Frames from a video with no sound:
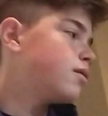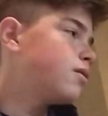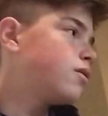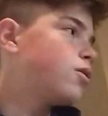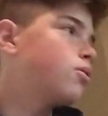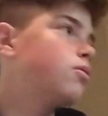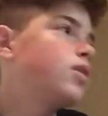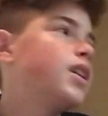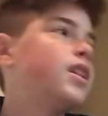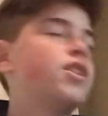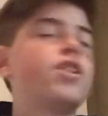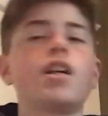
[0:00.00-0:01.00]
don't get
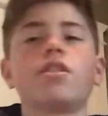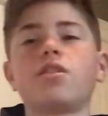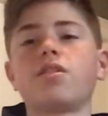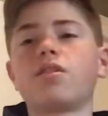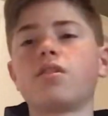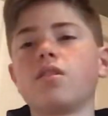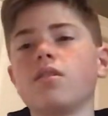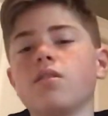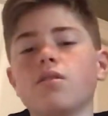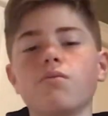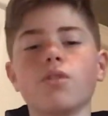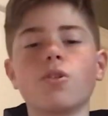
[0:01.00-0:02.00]
the chance to
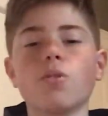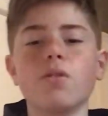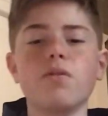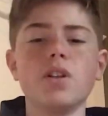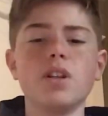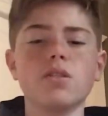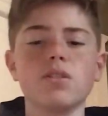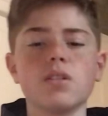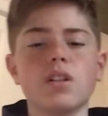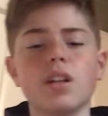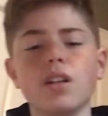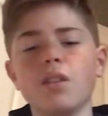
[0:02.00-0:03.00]
record videos a
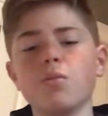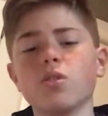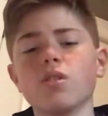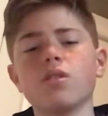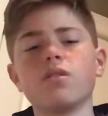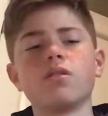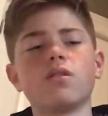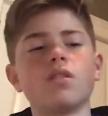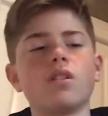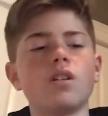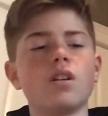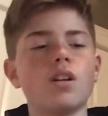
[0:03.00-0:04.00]
lot anymore.
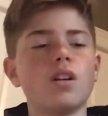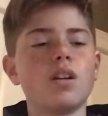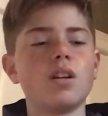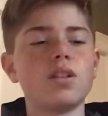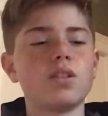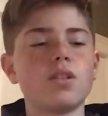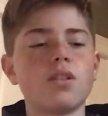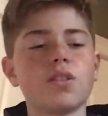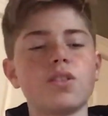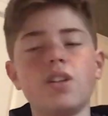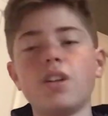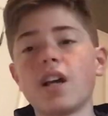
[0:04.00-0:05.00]
So I'll
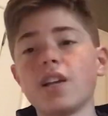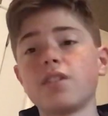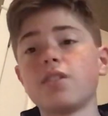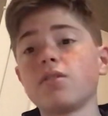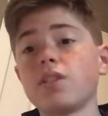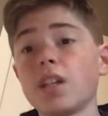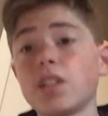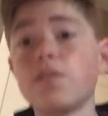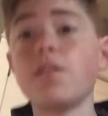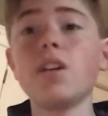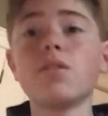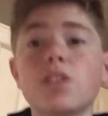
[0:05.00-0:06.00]
see you guys in those next
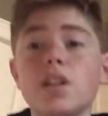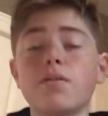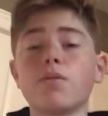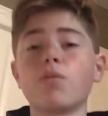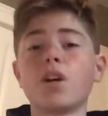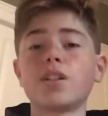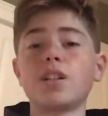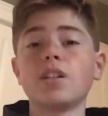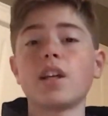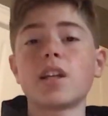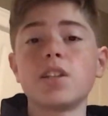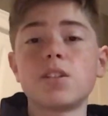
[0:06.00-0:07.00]
videos. Thank you for watching.
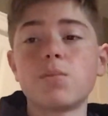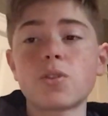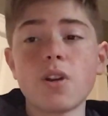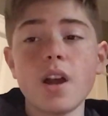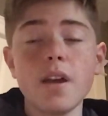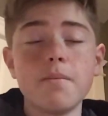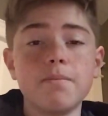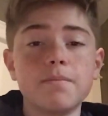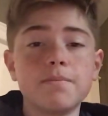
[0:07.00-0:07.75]
Like and subscribe.